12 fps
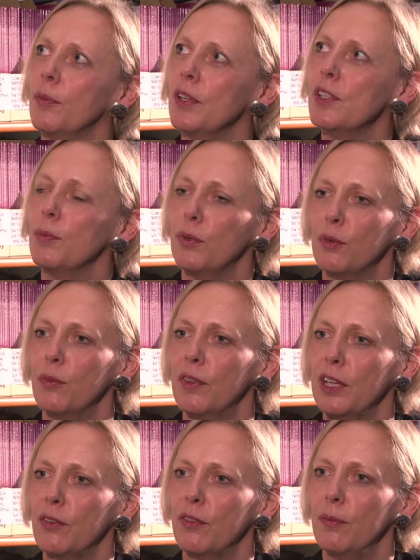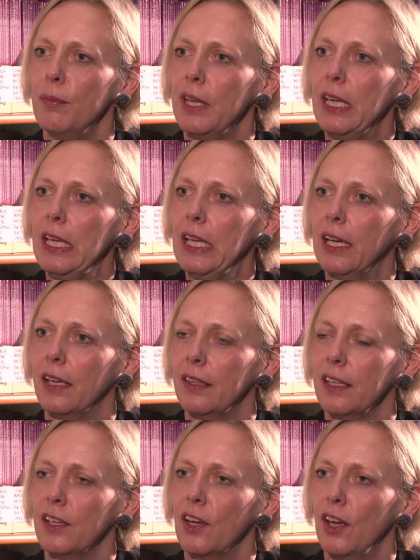most important thing for me, I
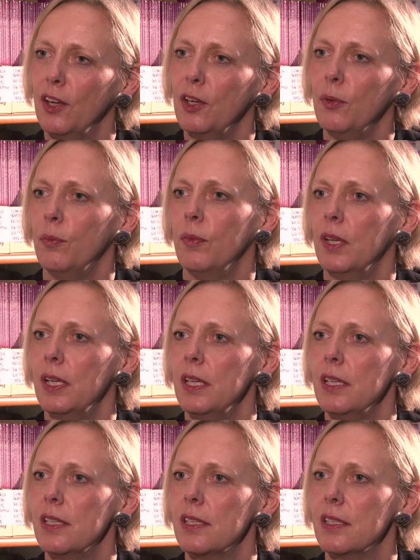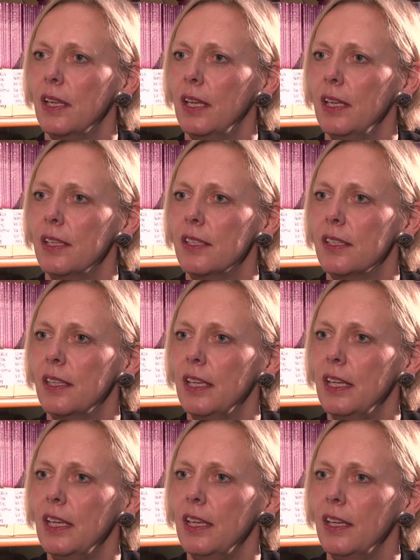think, at home is
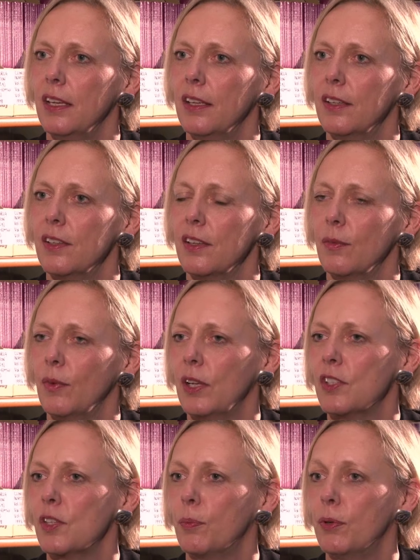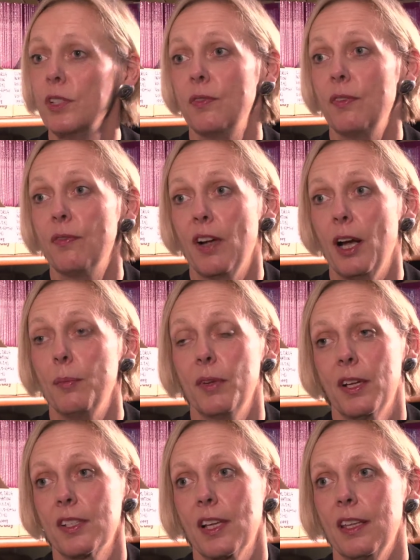a supportive
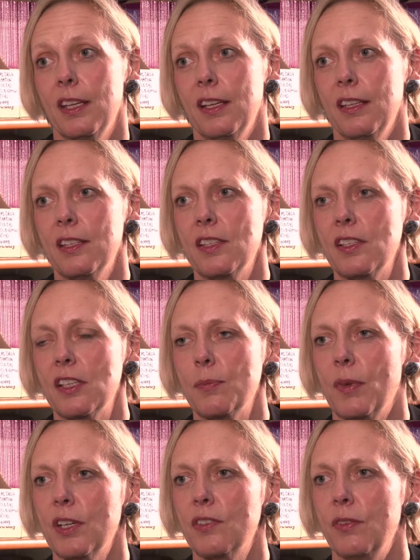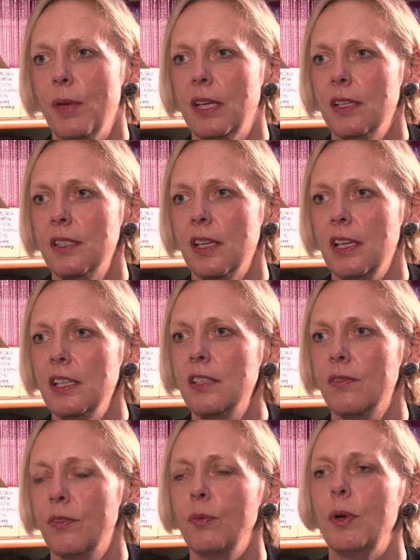environment, because I think this is as much for men as it
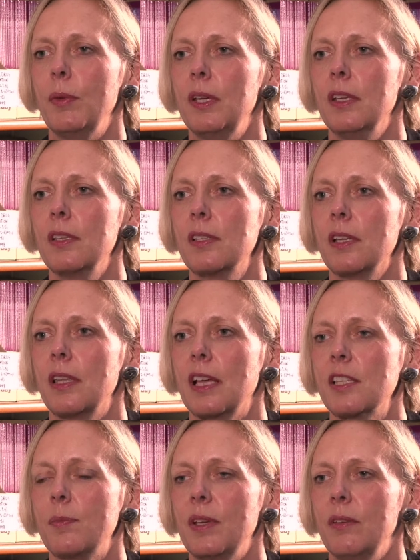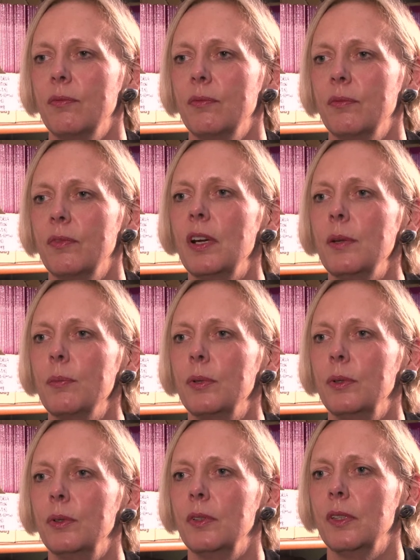is for women. And so that's been very
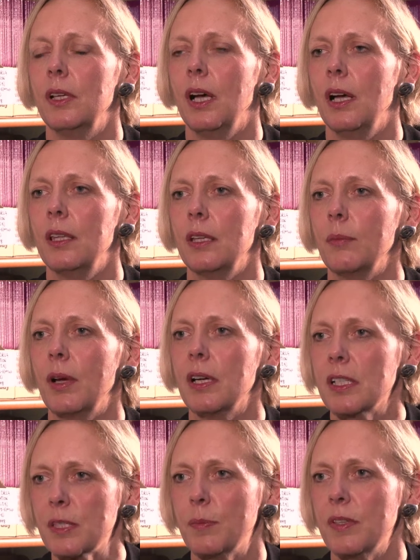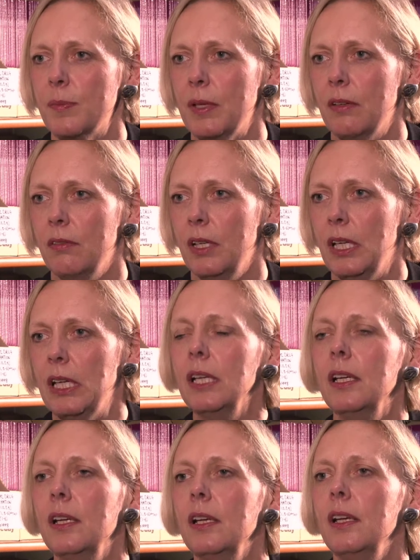important, that I think my husband's been really
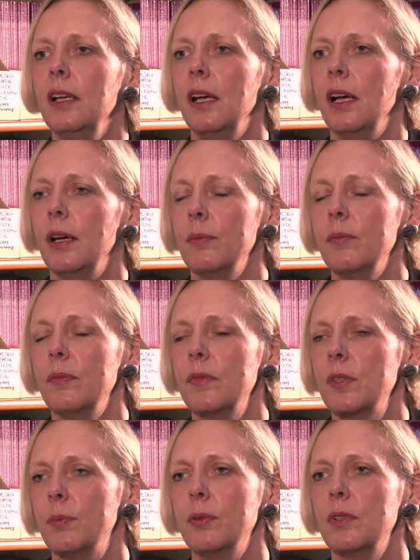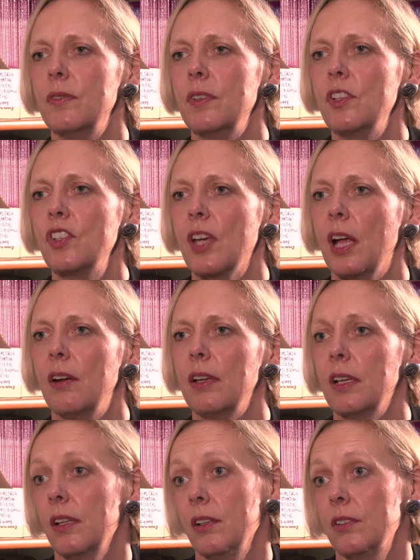supportive in
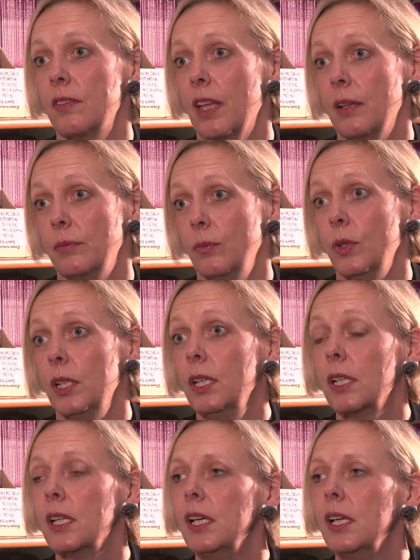sharing a lot of that work.